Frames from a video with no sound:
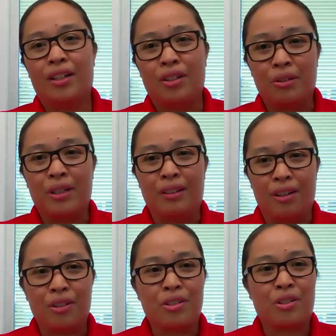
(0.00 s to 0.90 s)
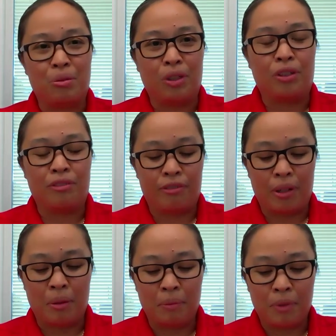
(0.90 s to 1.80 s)
you can also learn
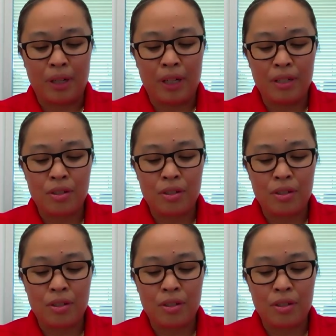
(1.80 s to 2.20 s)
from, right?